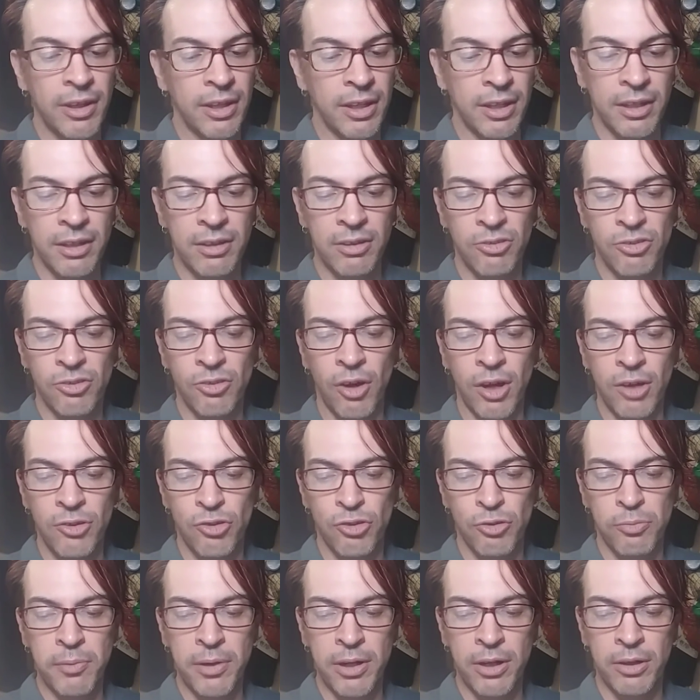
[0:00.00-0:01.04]
He is not
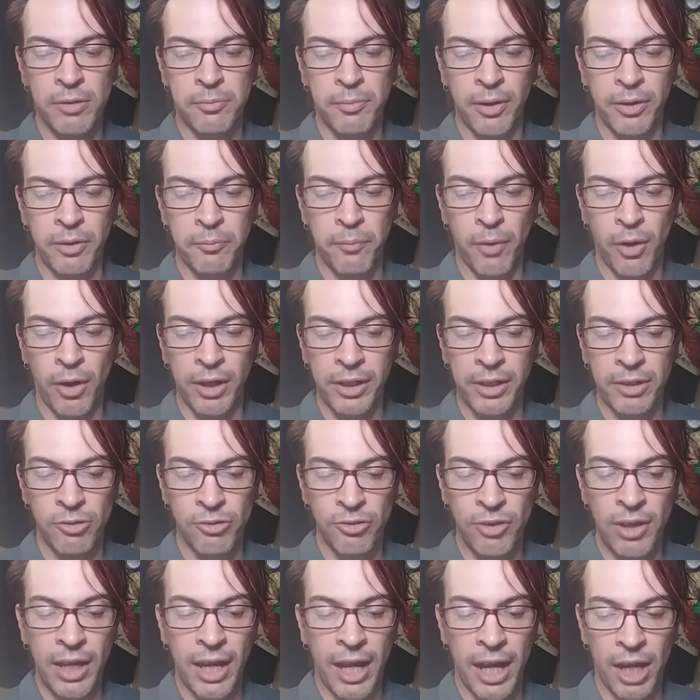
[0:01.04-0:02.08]
smeared by the
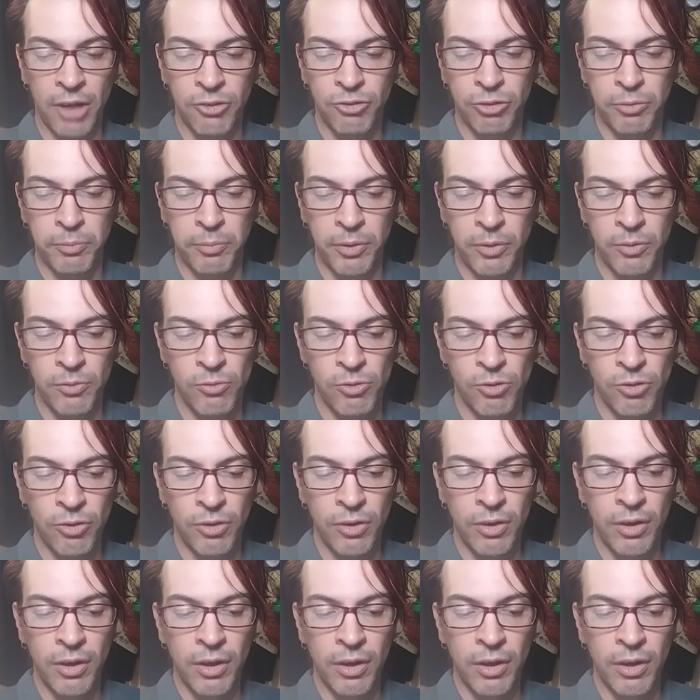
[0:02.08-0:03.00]
body's attributes.